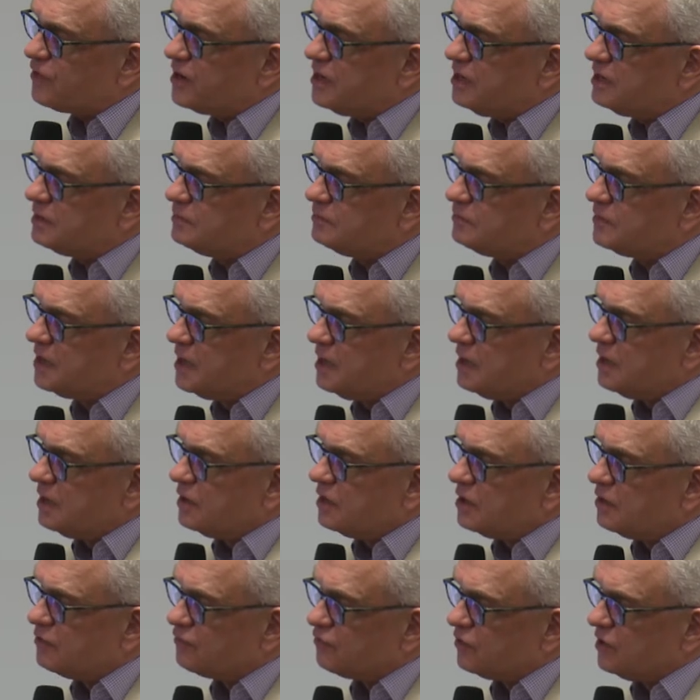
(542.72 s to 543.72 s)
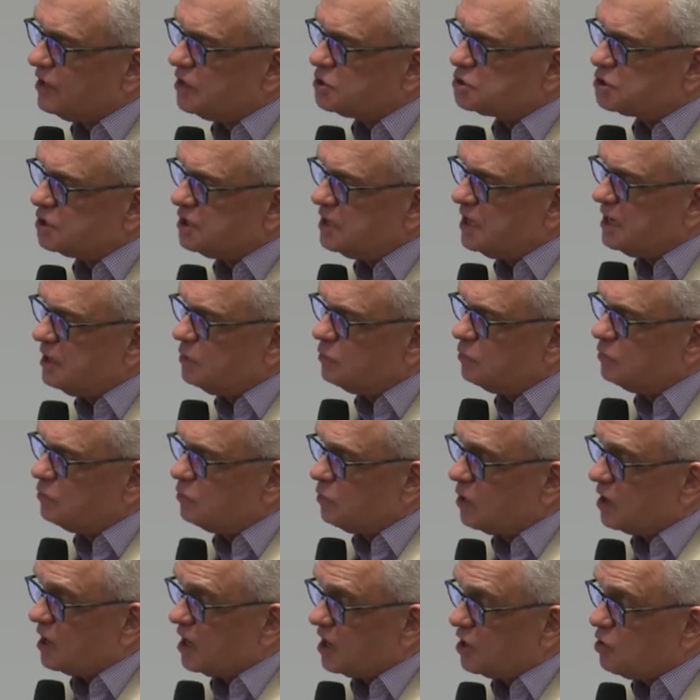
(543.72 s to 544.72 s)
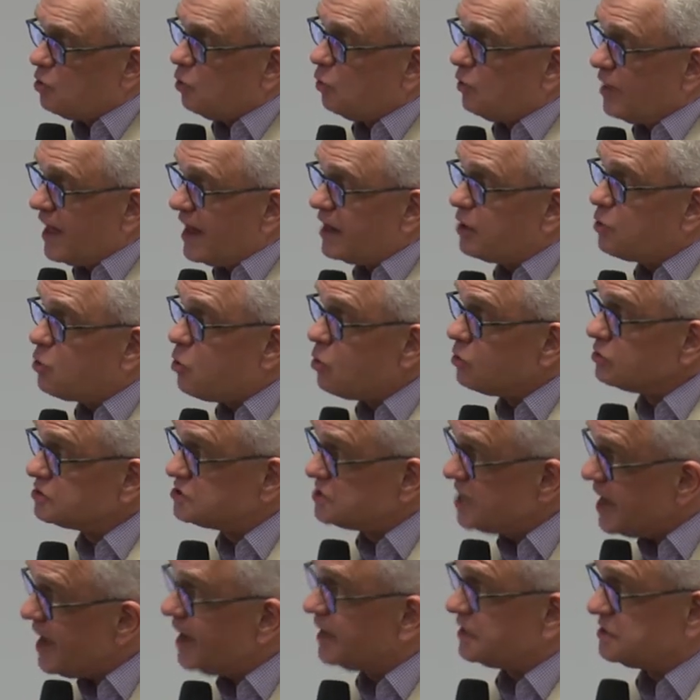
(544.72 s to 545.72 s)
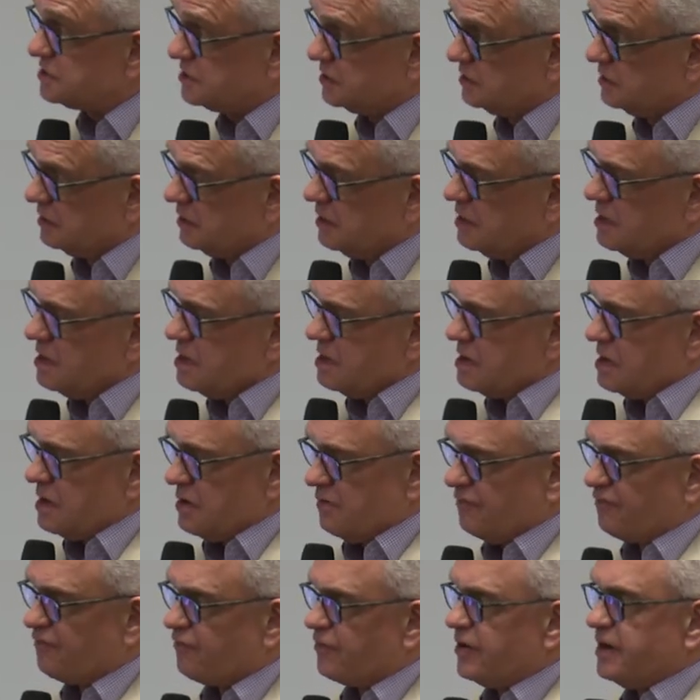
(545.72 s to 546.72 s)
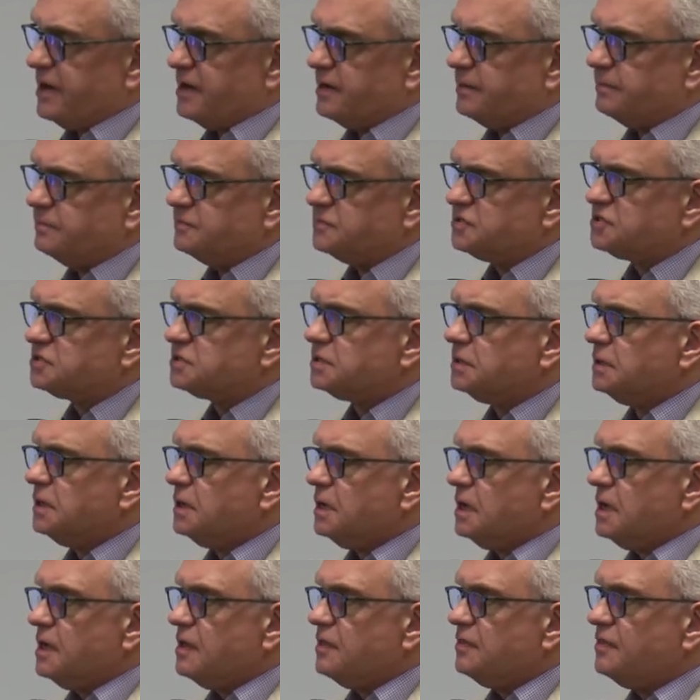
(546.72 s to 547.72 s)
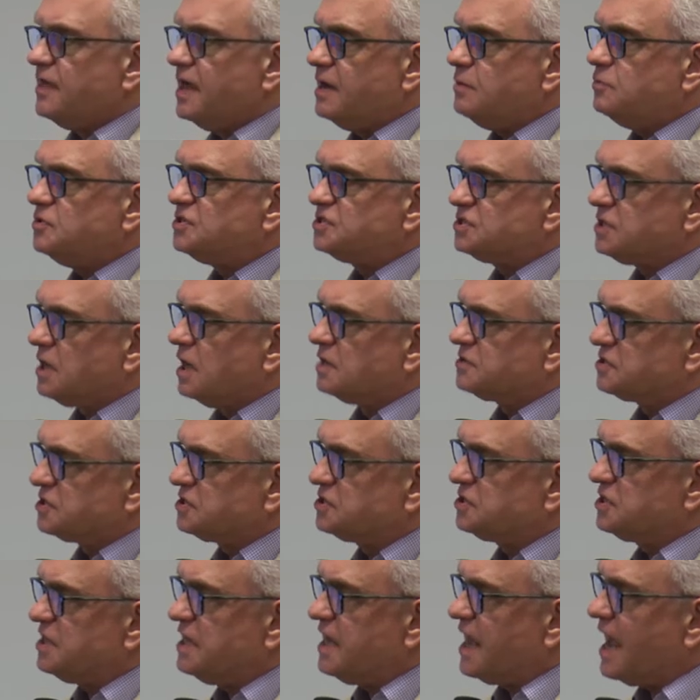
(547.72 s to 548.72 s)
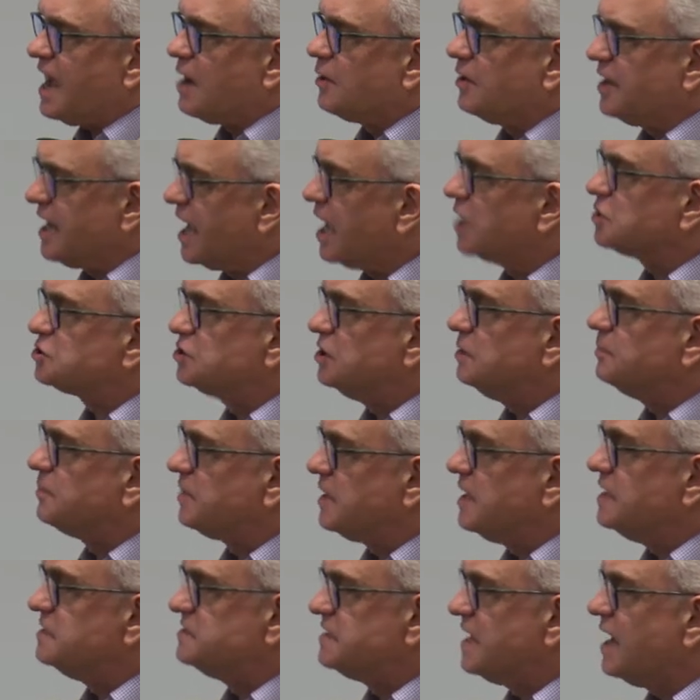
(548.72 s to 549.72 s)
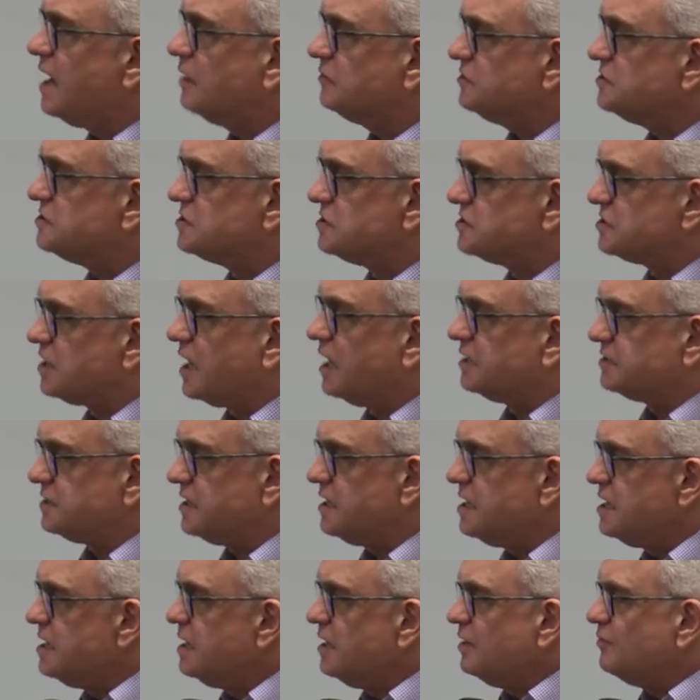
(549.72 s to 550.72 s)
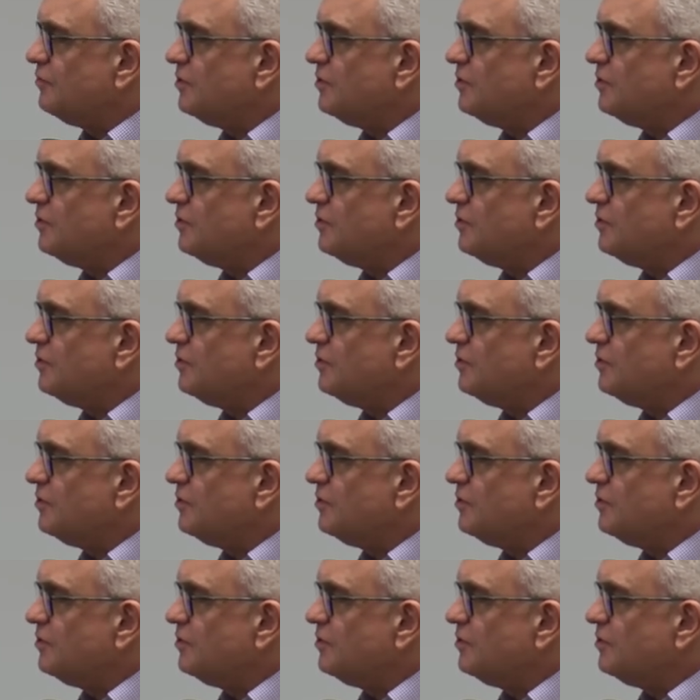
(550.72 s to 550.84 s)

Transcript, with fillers: freedom of religion in what I call that quartet of freedoms, then we start to see how it actually plays out in society.